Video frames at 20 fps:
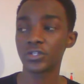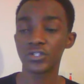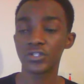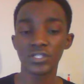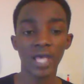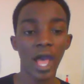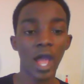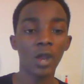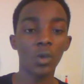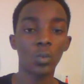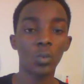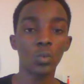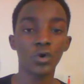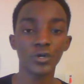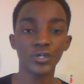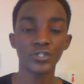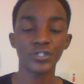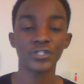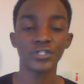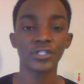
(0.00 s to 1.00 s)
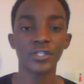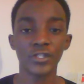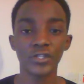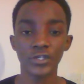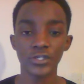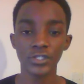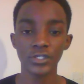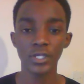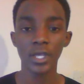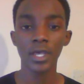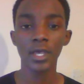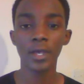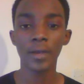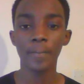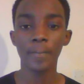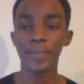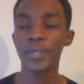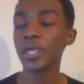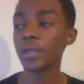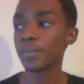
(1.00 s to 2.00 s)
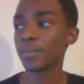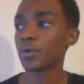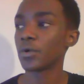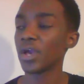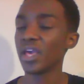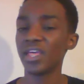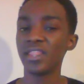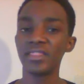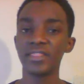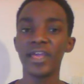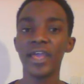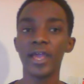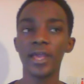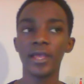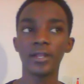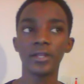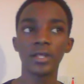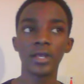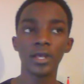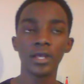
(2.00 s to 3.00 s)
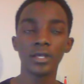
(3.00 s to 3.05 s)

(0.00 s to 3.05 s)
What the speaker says: those hard workers and those people. And then